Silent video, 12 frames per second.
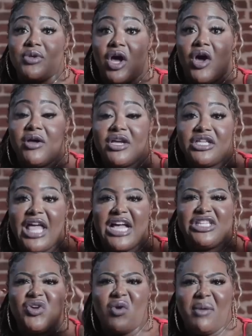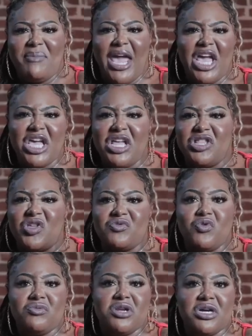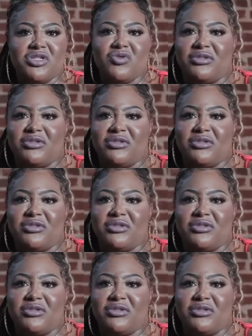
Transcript: uh, that you a man, you, you look,